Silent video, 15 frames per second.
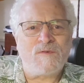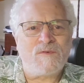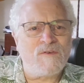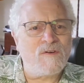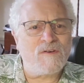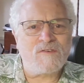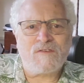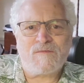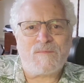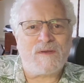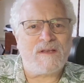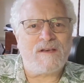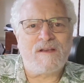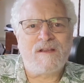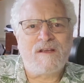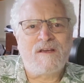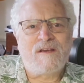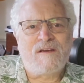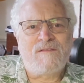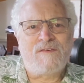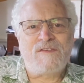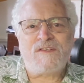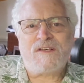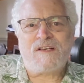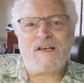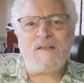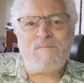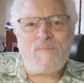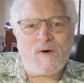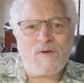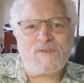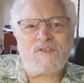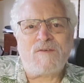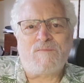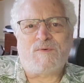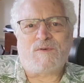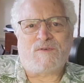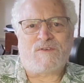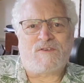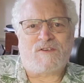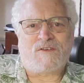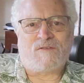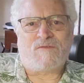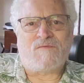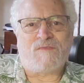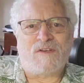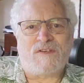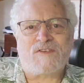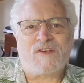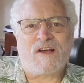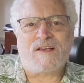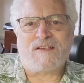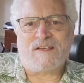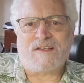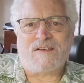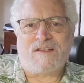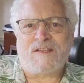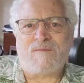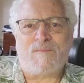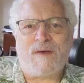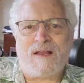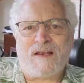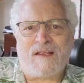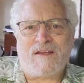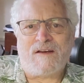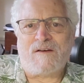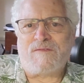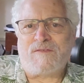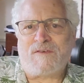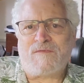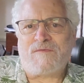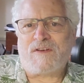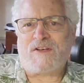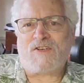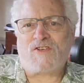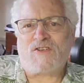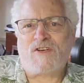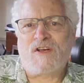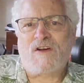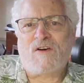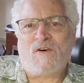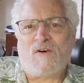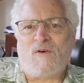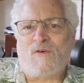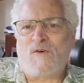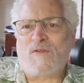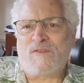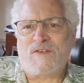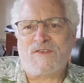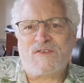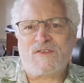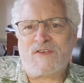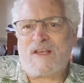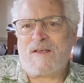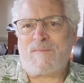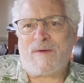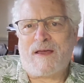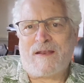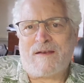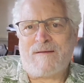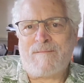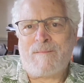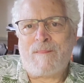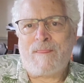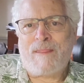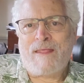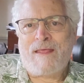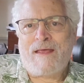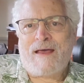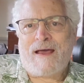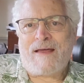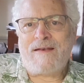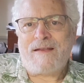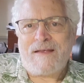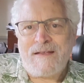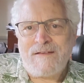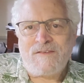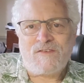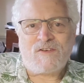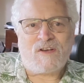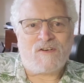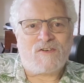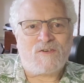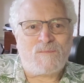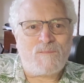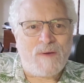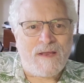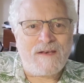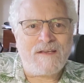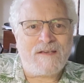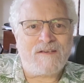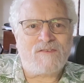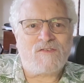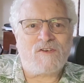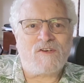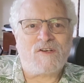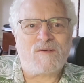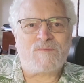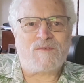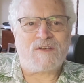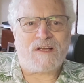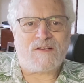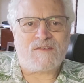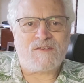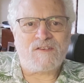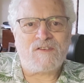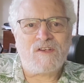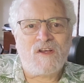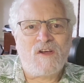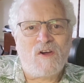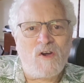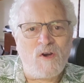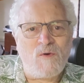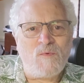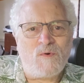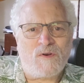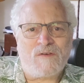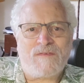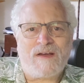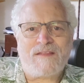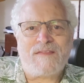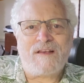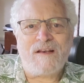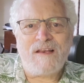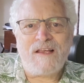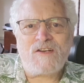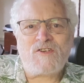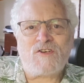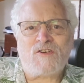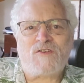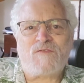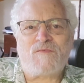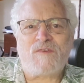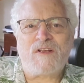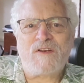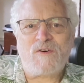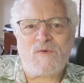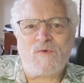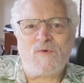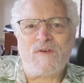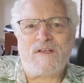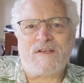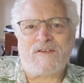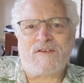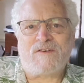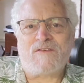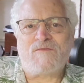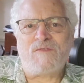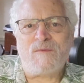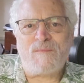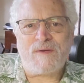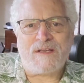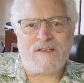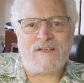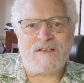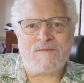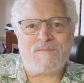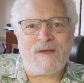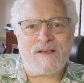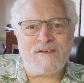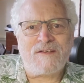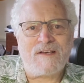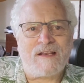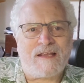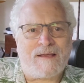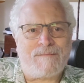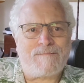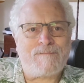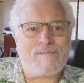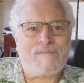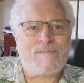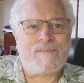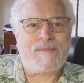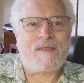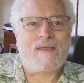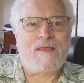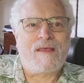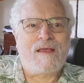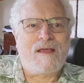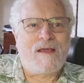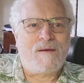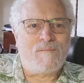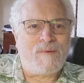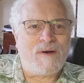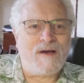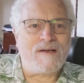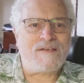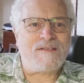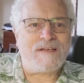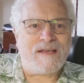not have been physically possible to recite it in the belly of a fish or on the seabed. And in such panicky circumstances, who would have had the leisure to recall it and repeat it mentally? But